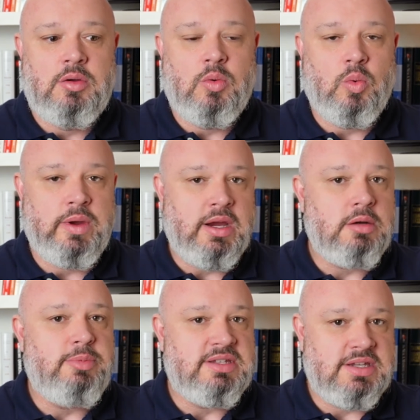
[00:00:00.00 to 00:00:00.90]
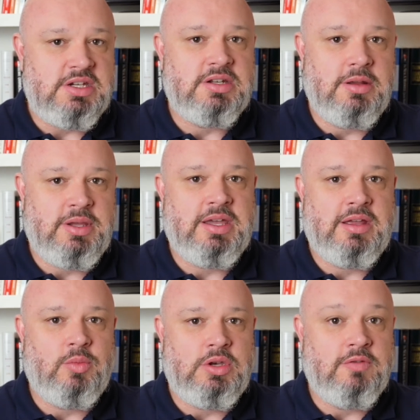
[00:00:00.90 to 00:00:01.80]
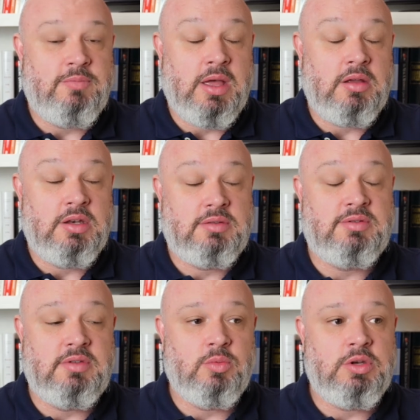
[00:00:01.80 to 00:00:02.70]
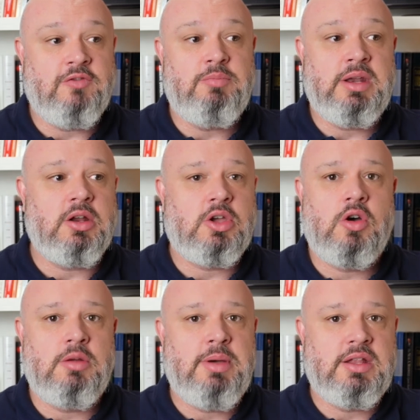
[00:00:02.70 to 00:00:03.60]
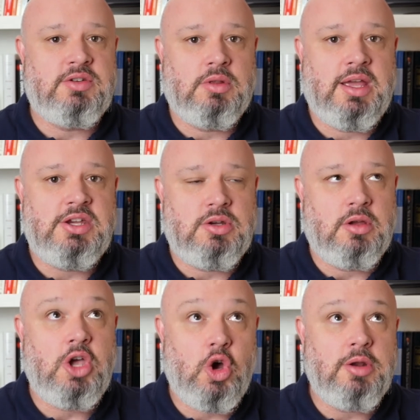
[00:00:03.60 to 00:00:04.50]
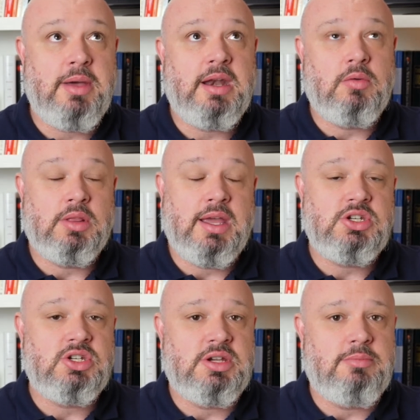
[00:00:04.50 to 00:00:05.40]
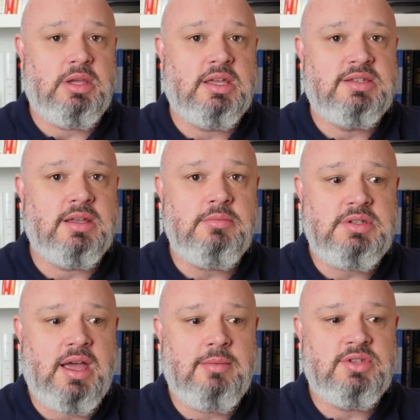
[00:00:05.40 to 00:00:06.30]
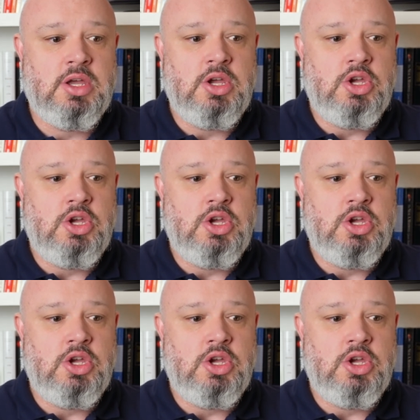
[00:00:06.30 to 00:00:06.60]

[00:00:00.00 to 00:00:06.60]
weird position to be in when you've been in a codependent relationship, because sometimes